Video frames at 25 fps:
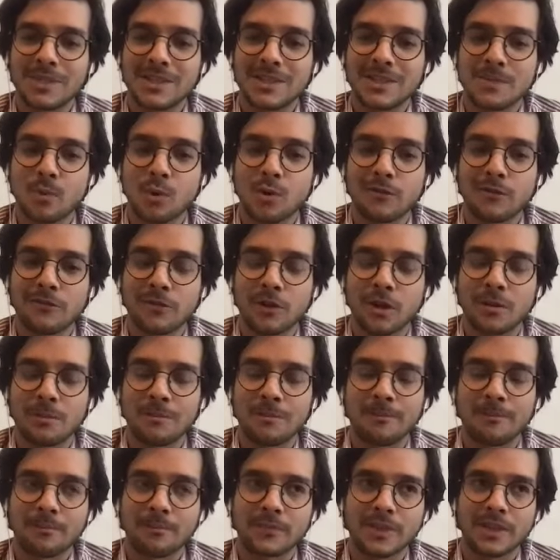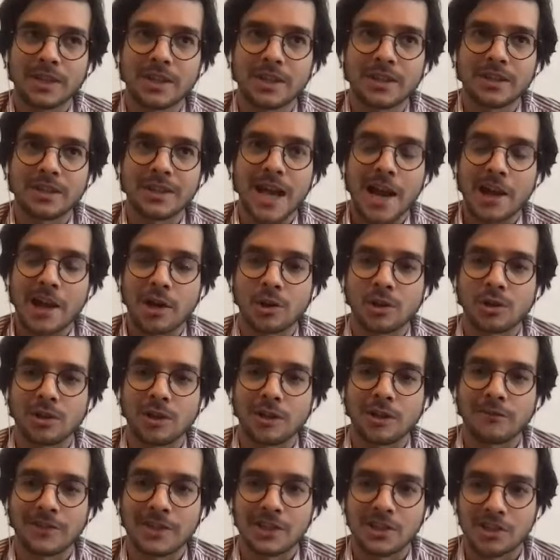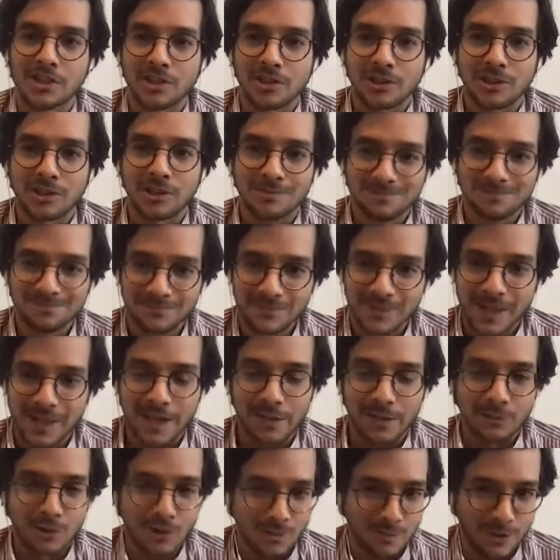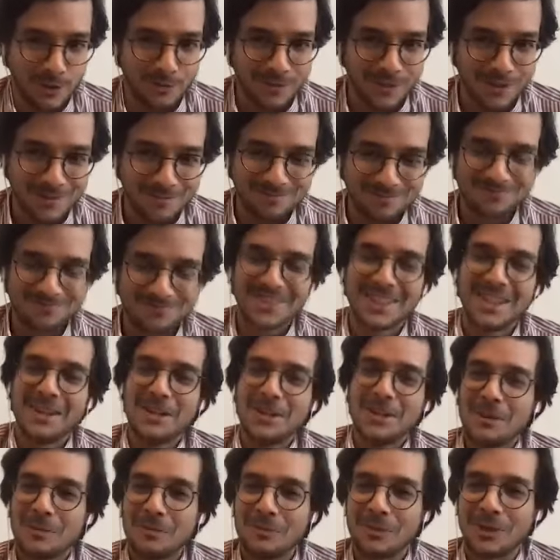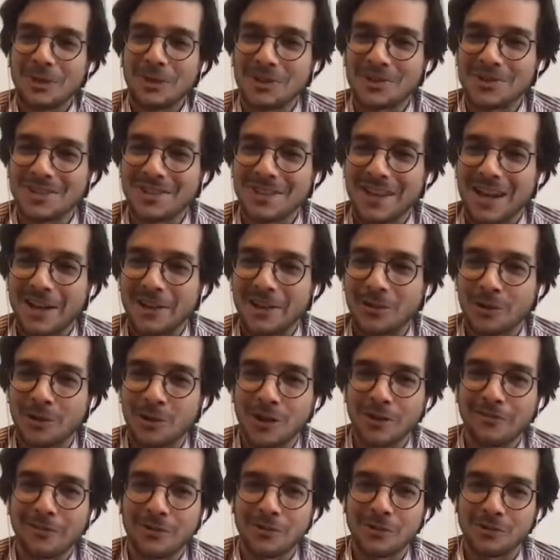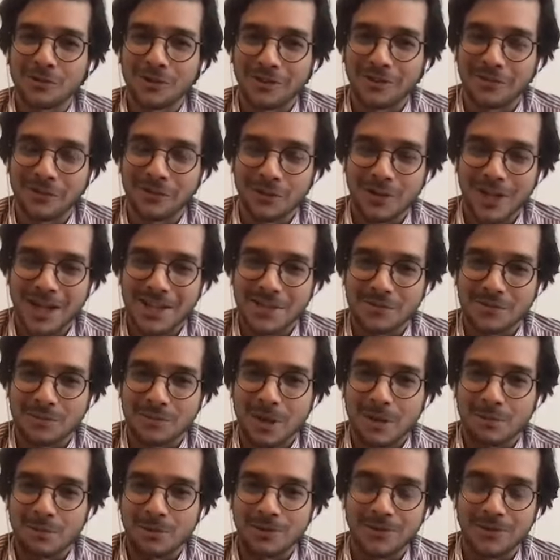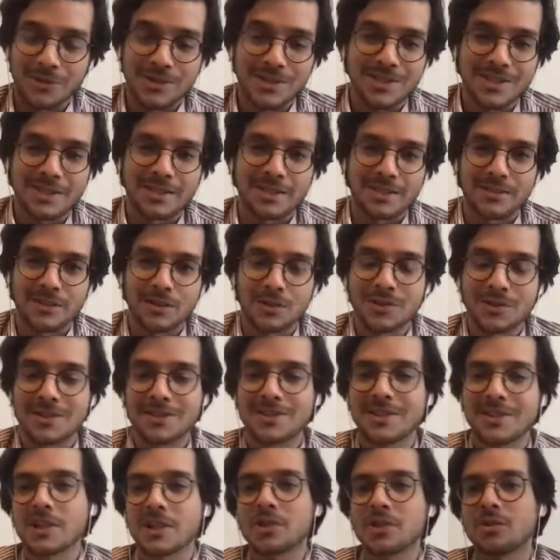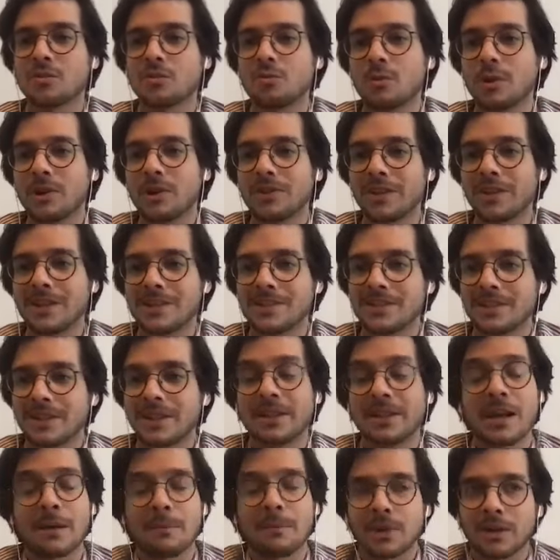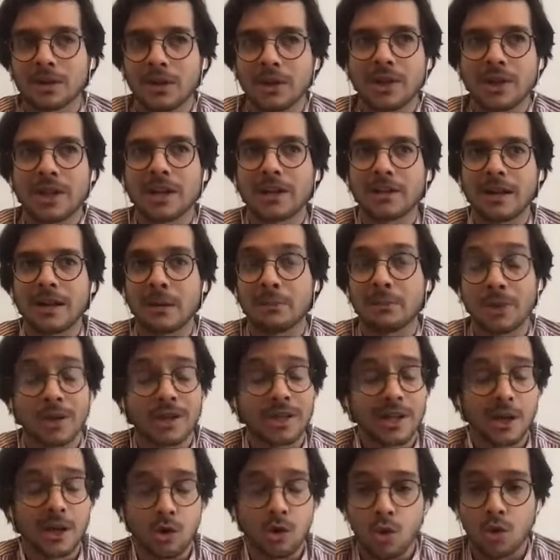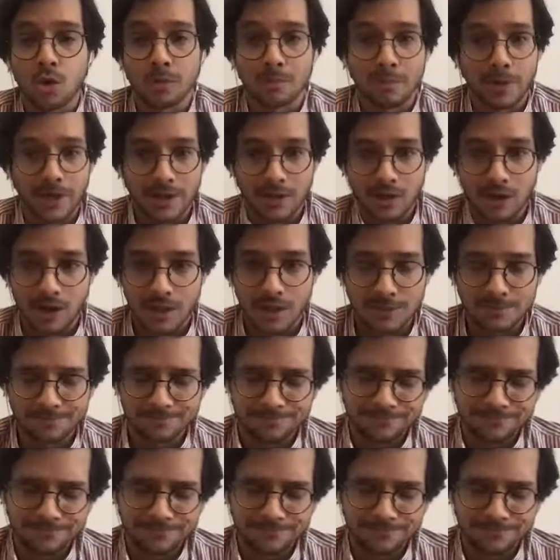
book from Akerlof and Schiller, Animal Spirits, because I don't know if you guys remember, there's a section where they say, and I'm not gonna quote by heart,